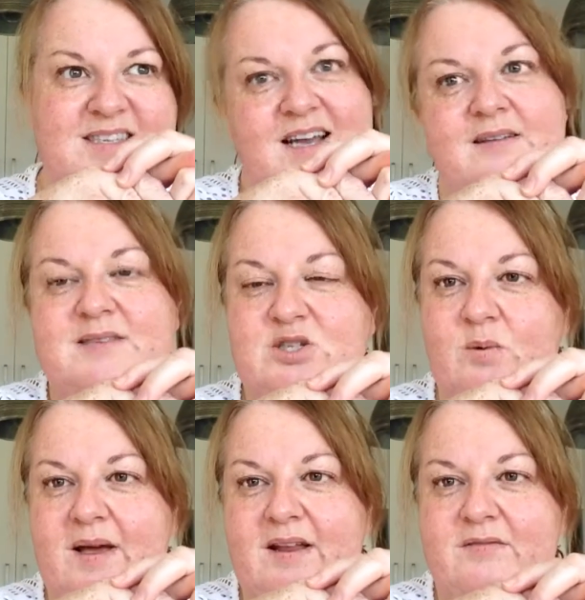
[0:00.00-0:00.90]
yeah, still
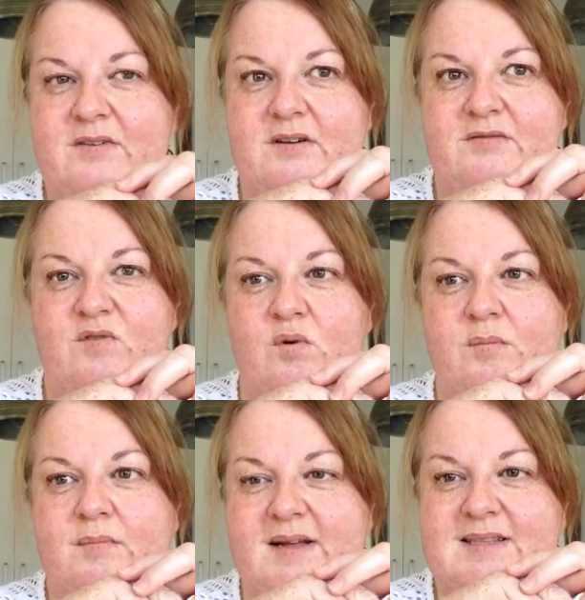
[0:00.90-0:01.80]
waiting for 4
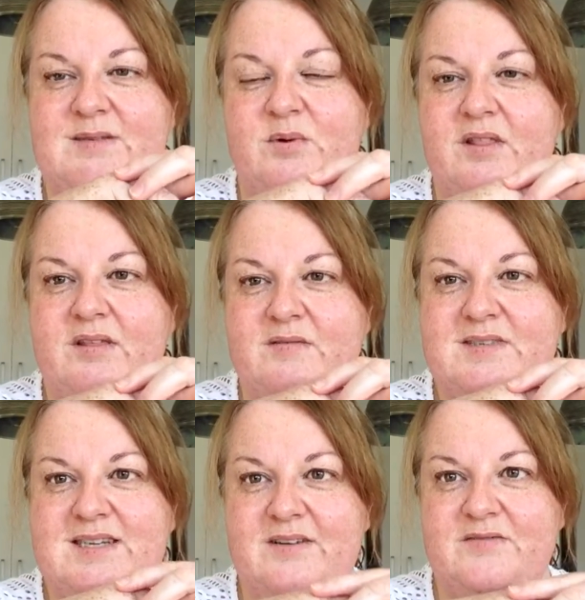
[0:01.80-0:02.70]
months worth of
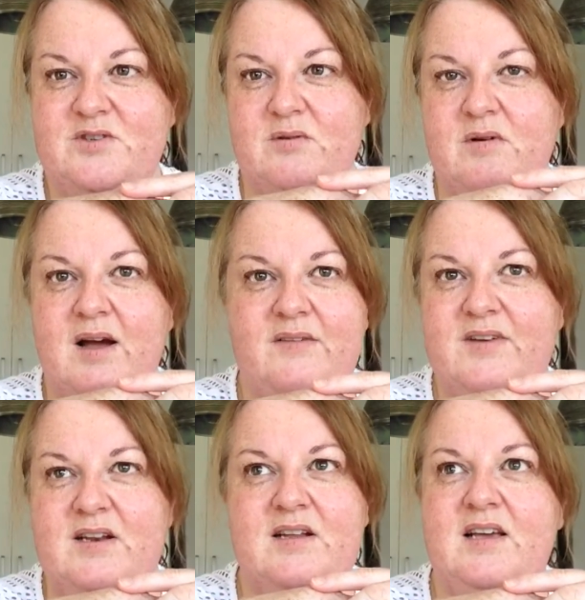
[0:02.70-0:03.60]
stuff to arrive,
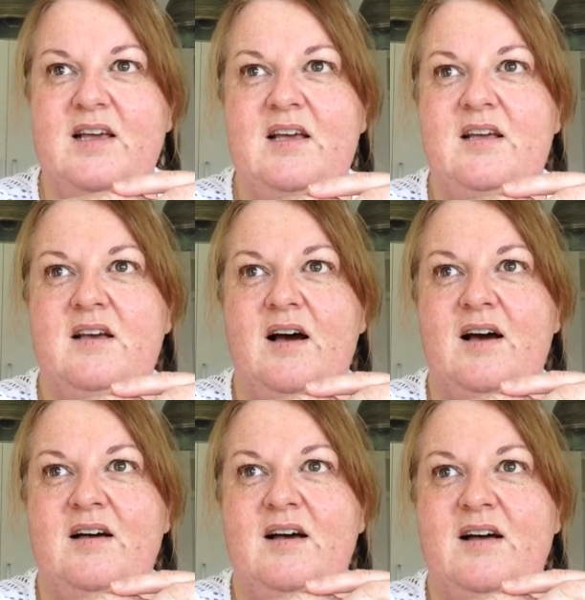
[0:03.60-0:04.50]
and
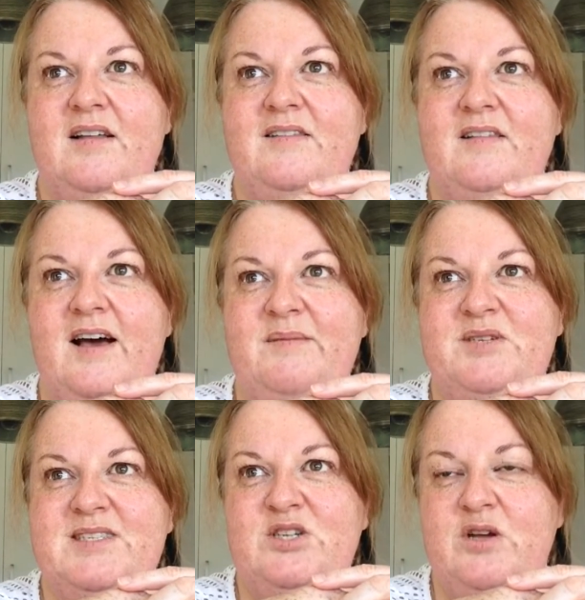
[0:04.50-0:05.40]
I'm
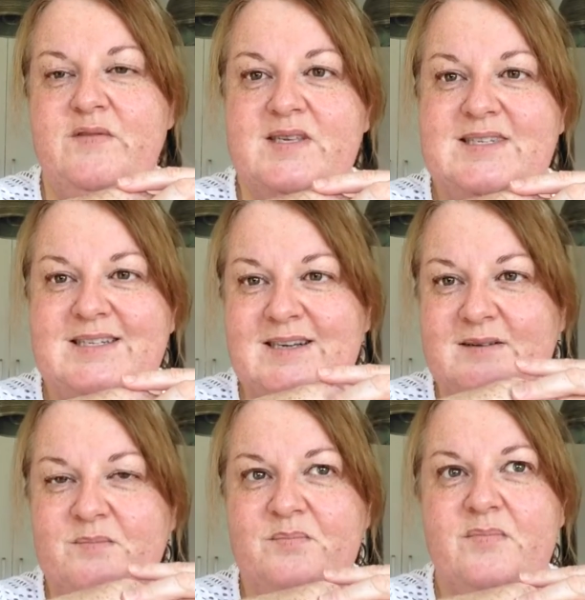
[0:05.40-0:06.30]
just nervous
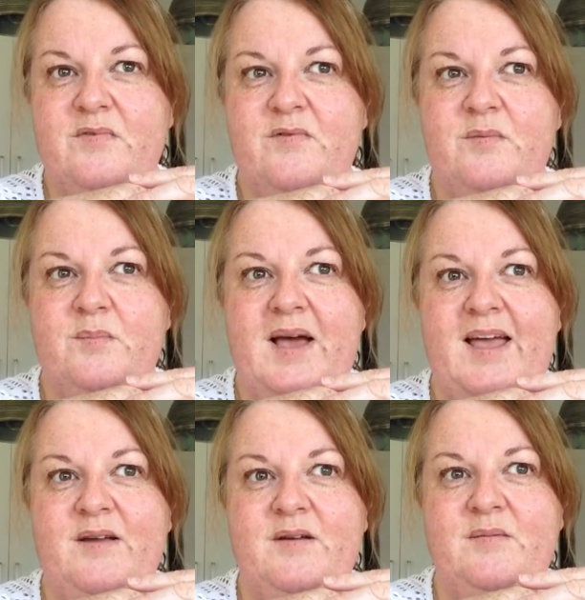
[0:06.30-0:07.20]
to
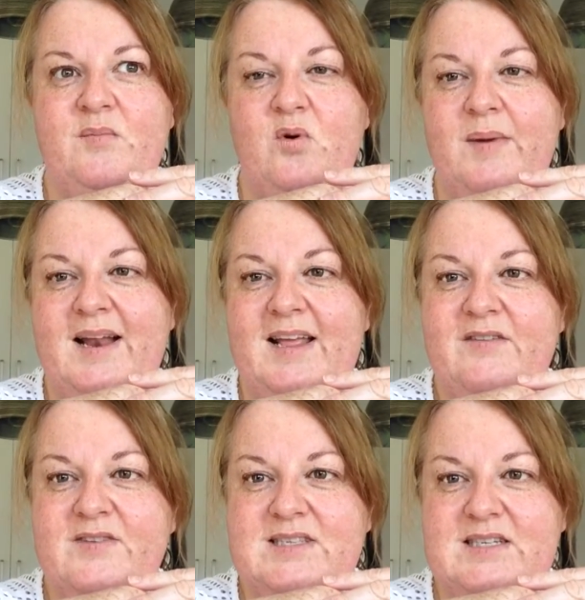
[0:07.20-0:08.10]
pay more money
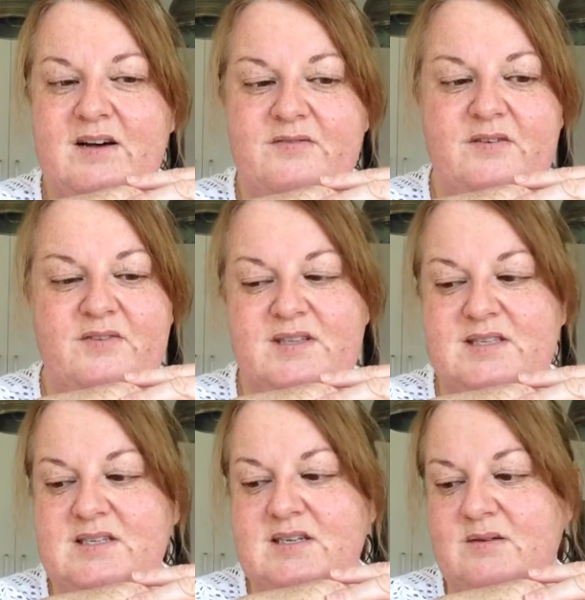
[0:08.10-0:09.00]
for stuff if
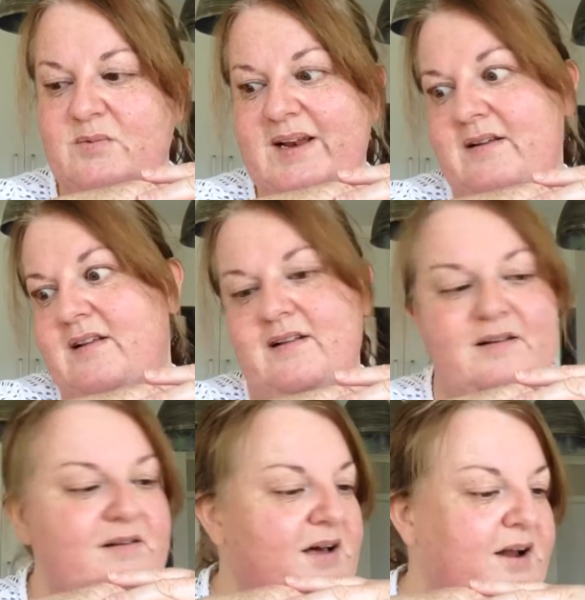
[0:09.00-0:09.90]
it's when
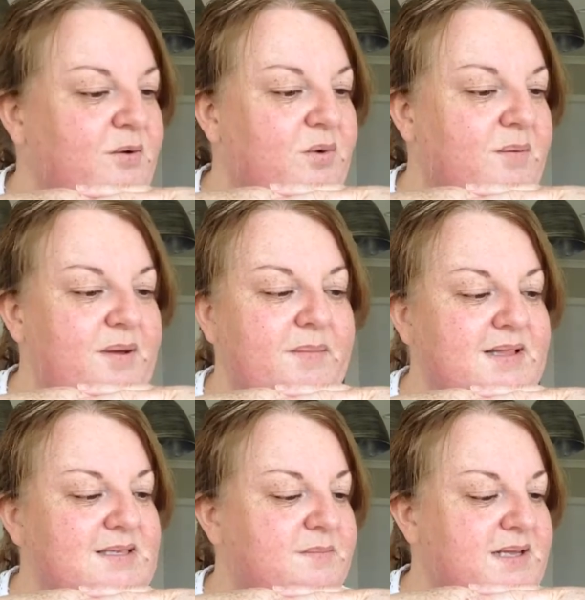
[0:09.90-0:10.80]
I don't want to be
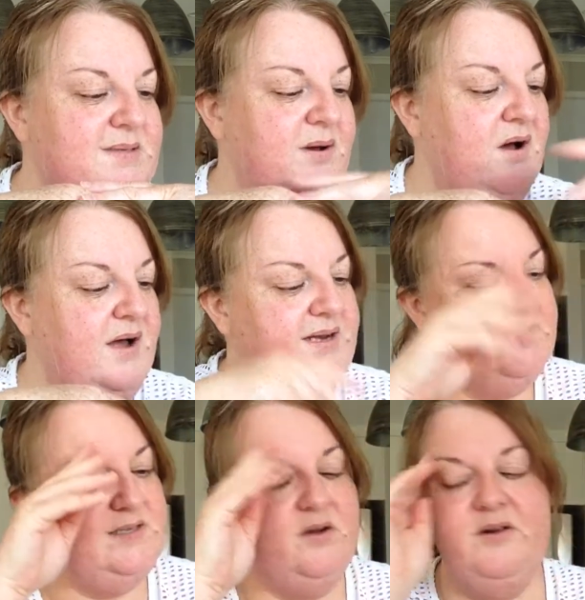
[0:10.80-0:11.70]
months and months behind.
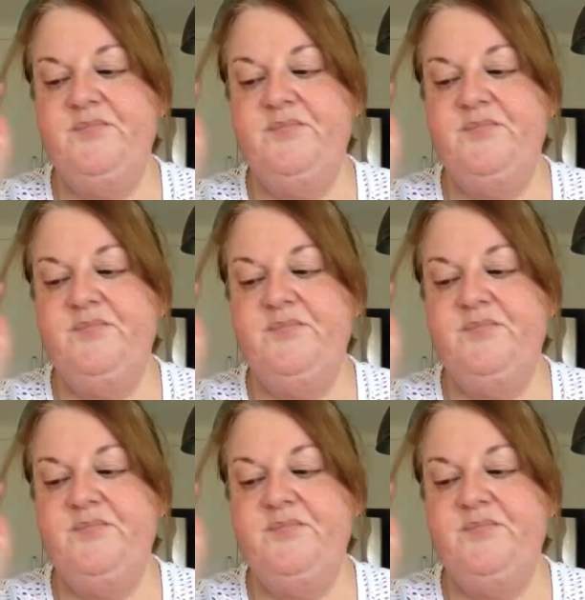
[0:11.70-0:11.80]
So